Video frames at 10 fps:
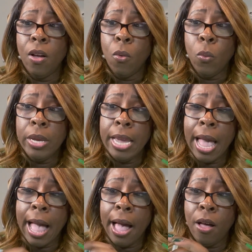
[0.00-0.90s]
We
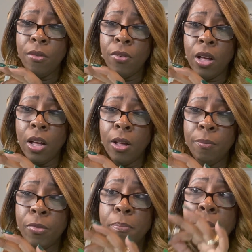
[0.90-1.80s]
have
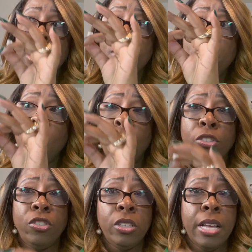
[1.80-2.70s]
the pen
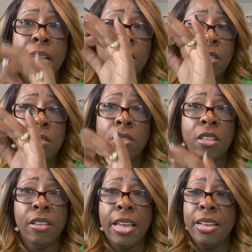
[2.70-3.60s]
portion that is
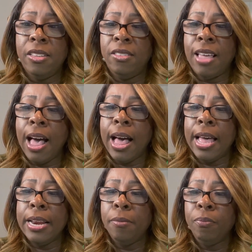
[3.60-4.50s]
contained
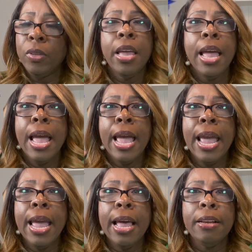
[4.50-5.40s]
inside.
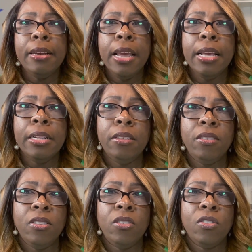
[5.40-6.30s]
And in
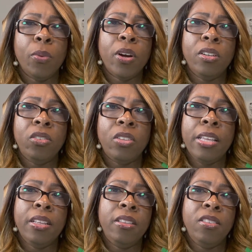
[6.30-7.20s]
this instance, we're going to
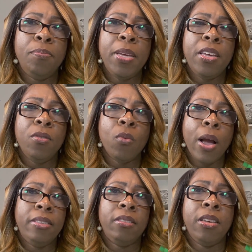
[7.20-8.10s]
say that this pen
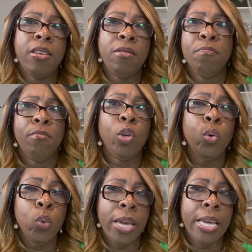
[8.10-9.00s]
writes in
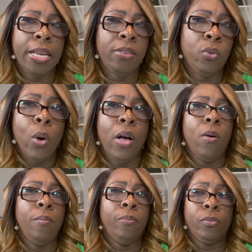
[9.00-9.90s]
blue ink as well.